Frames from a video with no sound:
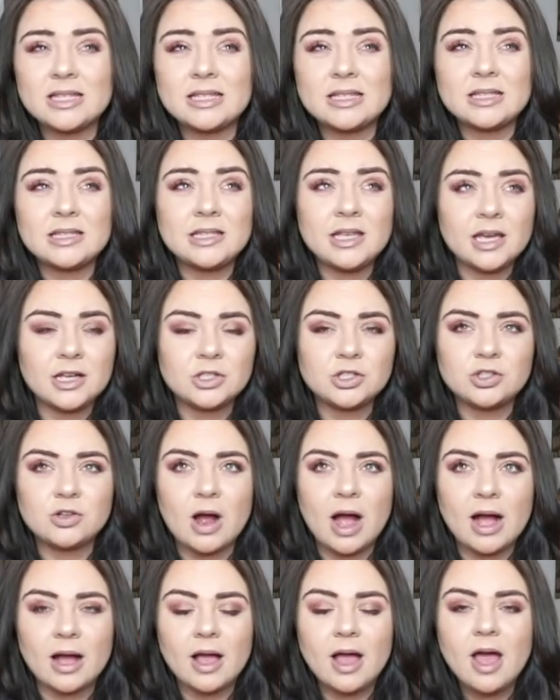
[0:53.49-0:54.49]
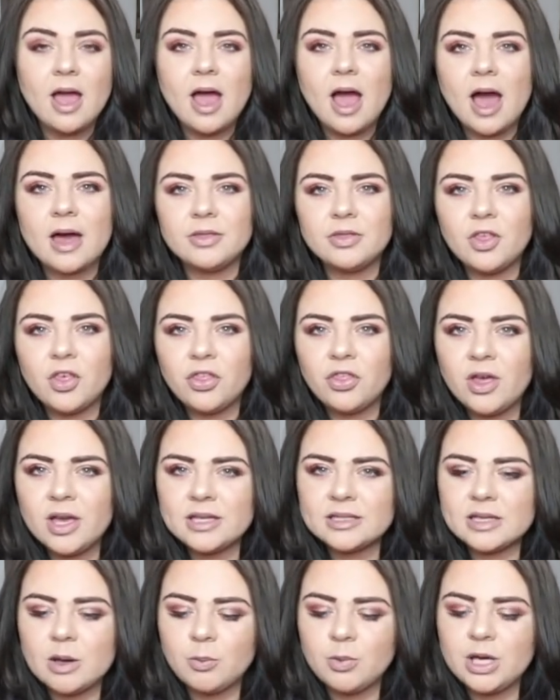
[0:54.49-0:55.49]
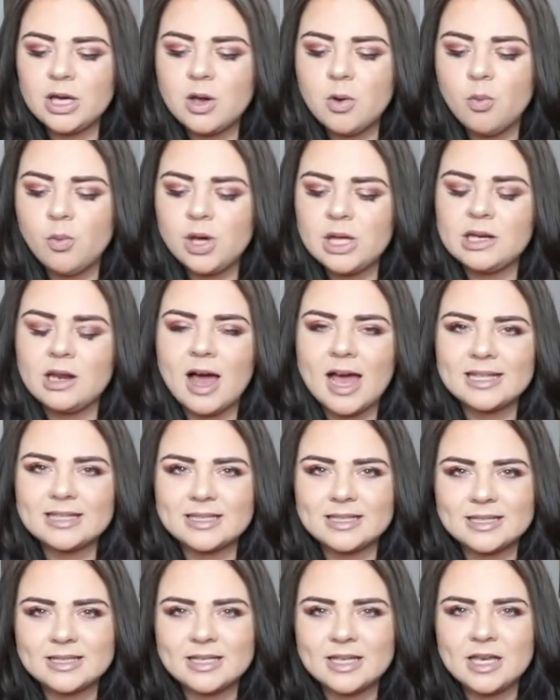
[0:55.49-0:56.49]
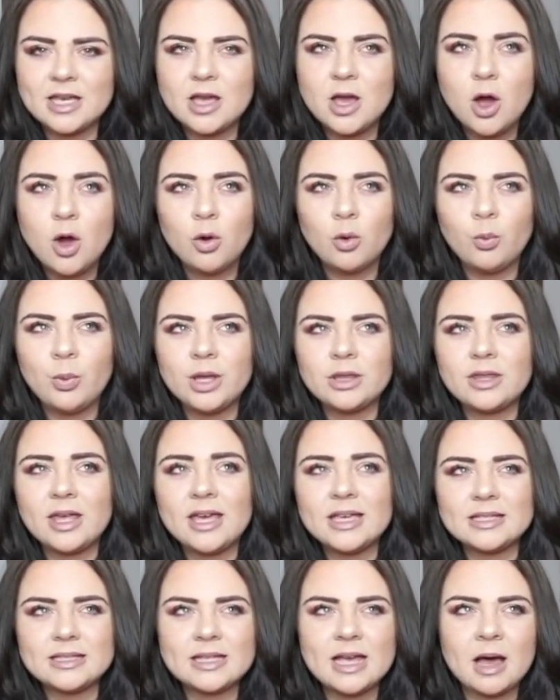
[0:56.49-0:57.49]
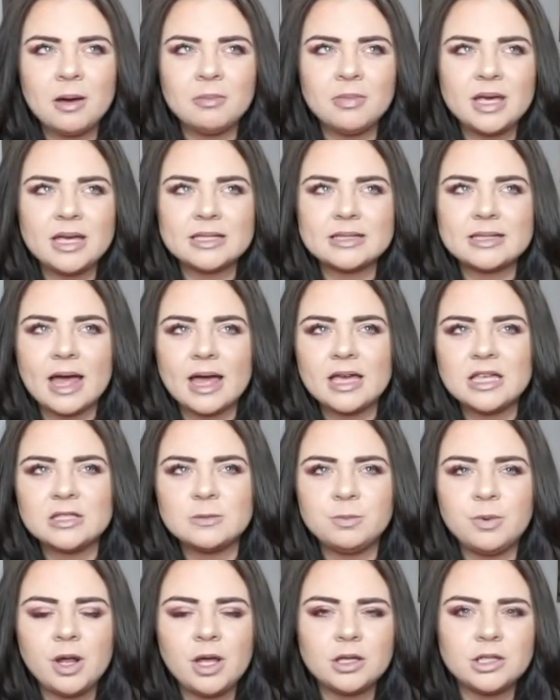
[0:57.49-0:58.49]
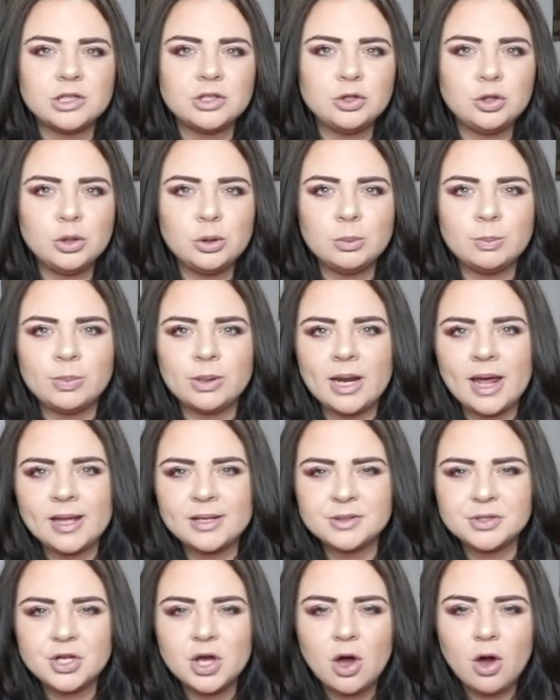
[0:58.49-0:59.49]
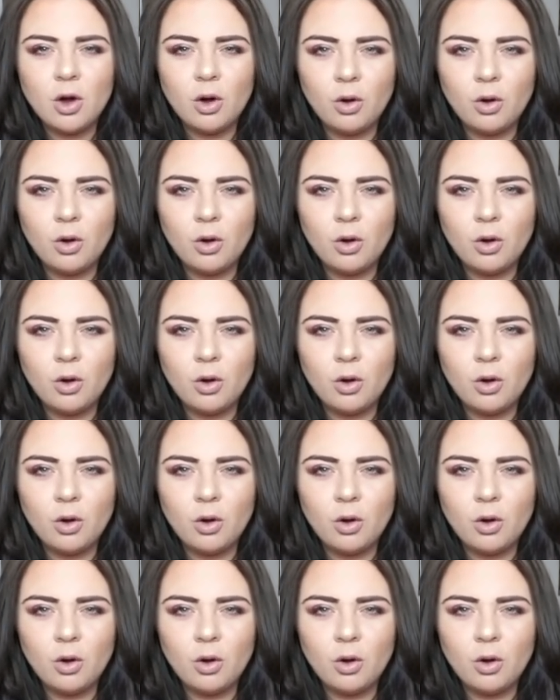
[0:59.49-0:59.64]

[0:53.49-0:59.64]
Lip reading: sick track, and the things that we like to see with Issam is that he's bringing a new blend